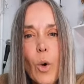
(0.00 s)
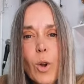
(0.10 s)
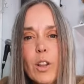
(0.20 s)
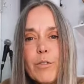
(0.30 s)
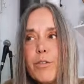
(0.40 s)

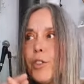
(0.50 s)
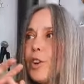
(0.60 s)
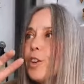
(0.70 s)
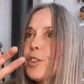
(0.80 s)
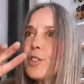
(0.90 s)
All of
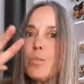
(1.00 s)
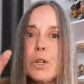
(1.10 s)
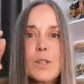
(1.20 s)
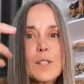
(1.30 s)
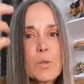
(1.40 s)
the
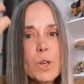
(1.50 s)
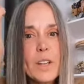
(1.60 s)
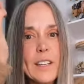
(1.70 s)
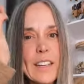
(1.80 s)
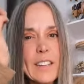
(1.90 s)
spirits
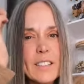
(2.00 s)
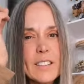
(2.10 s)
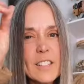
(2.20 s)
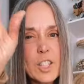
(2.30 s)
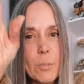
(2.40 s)
were
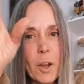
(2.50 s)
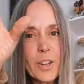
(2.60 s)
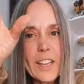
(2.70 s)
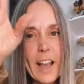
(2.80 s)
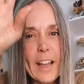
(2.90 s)
in the
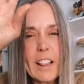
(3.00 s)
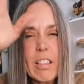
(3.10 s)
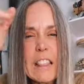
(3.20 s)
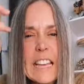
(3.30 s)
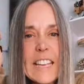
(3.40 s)
demoniac.
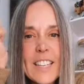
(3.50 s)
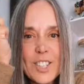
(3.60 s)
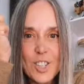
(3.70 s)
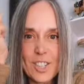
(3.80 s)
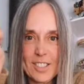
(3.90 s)

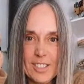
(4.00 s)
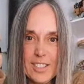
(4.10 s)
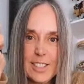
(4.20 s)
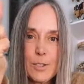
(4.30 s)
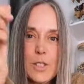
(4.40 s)

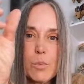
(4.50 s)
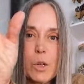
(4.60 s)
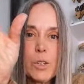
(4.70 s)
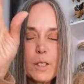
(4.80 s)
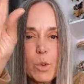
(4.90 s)
Legions of
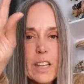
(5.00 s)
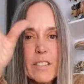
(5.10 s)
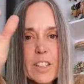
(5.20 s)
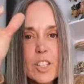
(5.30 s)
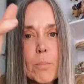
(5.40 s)
spirits were
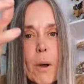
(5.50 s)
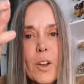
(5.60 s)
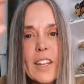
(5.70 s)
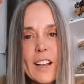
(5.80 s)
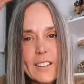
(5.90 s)
in the
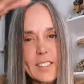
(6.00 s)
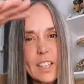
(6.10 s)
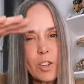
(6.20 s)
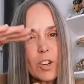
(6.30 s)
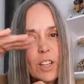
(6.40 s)
demoniac.
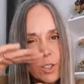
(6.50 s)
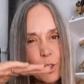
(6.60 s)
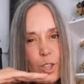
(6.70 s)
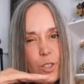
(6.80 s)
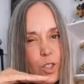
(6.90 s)
See,
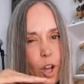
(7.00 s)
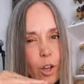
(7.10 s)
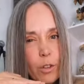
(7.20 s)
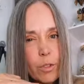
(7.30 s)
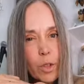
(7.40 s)
Christ crossed
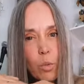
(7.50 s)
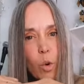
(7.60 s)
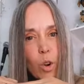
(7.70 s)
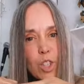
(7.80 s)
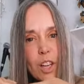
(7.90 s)
over the
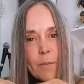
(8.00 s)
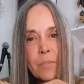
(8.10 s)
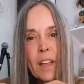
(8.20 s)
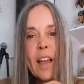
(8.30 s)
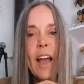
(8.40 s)
water.
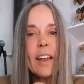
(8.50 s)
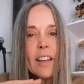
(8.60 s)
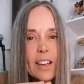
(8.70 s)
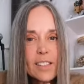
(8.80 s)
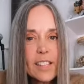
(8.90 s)

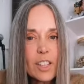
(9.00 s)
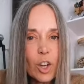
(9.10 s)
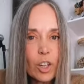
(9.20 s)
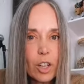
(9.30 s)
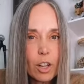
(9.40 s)
And as he
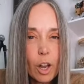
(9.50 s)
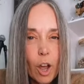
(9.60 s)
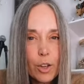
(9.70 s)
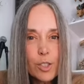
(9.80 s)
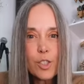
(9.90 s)
got
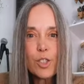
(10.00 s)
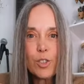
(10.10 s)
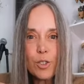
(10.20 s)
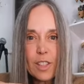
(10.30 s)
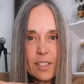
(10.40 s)
close
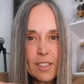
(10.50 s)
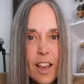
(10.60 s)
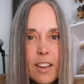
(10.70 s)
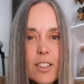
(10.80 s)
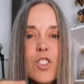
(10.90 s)
to these
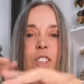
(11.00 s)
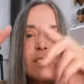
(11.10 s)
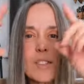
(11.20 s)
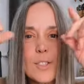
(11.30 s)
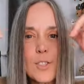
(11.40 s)

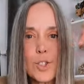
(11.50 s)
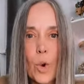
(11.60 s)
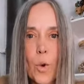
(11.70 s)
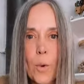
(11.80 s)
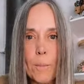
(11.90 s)
energies, a
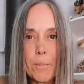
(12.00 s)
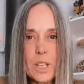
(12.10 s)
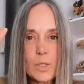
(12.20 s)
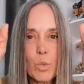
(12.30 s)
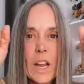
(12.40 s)
storm,
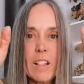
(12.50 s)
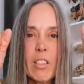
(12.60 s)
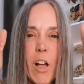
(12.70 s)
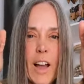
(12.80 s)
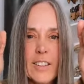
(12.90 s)
because where
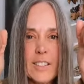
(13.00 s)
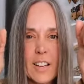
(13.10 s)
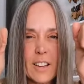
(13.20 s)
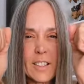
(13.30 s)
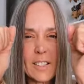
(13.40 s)
light and
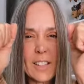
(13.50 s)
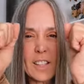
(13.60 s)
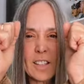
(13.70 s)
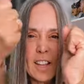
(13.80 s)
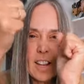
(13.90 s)
darkness
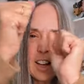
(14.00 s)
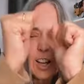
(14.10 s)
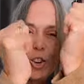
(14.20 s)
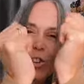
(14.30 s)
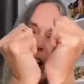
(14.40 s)
hit,
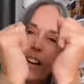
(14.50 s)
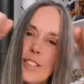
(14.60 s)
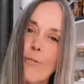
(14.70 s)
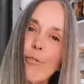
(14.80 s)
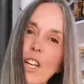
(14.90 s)
it
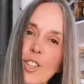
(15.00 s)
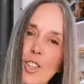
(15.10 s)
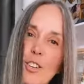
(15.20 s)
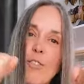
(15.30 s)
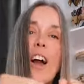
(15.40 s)
creates
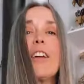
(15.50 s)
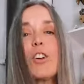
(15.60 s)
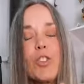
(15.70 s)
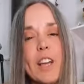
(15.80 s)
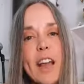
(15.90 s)
friction, right?
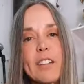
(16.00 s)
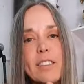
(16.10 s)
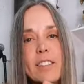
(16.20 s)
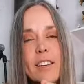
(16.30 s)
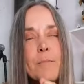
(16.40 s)
It
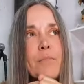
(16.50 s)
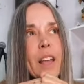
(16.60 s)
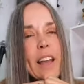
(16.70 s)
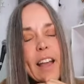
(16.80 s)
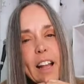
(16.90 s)
creates
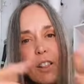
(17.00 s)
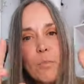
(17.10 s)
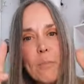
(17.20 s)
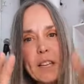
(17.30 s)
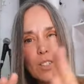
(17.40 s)

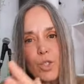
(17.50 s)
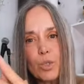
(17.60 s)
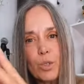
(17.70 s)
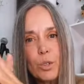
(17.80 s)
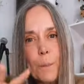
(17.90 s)

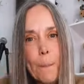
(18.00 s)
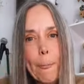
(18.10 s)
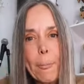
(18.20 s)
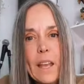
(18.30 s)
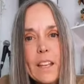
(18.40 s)
elemental
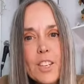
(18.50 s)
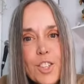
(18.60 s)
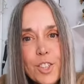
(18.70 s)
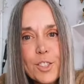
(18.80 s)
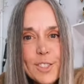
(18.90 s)

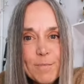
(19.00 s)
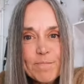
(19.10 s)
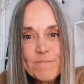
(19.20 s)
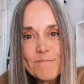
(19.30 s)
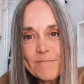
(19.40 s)
issues.
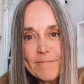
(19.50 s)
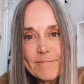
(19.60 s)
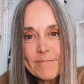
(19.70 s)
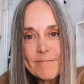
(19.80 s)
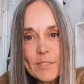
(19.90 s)

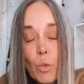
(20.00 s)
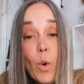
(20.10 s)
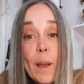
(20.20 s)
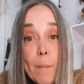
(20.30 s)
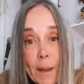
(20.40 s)

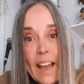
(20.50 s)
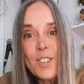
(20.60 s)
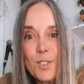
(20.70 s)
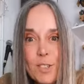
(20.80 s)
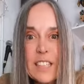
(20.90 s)
We're
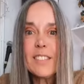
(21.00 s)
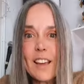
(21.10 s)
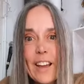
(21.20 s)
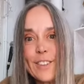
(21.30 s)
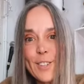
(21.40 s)

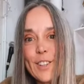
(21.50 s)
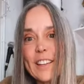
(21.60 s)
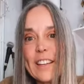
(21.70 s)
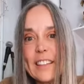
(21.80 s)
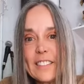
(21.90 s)
batteries,
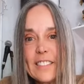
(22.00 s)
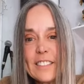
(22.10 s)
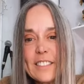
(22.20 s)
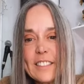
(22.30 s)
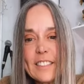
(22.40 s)
actually.
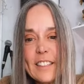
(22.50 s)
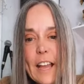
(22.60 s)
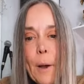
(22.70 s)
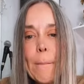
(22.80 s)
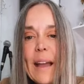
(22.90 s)

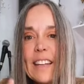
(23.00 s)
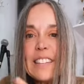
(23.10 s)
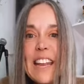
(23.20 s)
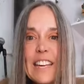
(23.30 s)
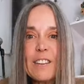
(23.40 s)
Our
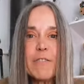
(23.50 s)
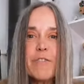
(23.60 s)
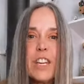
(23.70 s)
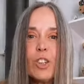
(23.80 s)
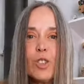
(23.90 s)
magnetic
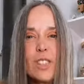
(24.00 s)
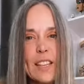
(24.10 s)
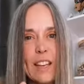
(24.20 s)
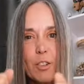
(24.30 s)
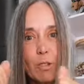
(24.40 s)

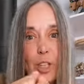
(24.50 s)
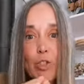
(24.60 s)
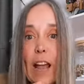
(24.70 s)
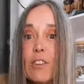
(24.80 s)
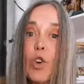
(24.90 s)
fields either
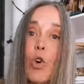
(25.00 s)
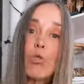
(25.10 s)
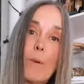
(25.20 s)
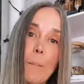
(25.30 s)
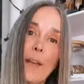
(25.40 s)
attract
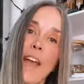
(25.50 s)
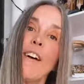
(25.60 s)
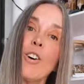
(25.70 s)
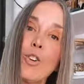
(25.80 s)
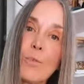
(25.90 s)
or
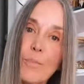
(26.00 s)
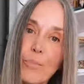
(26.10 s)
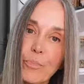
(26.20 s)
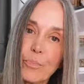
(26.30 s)
repel.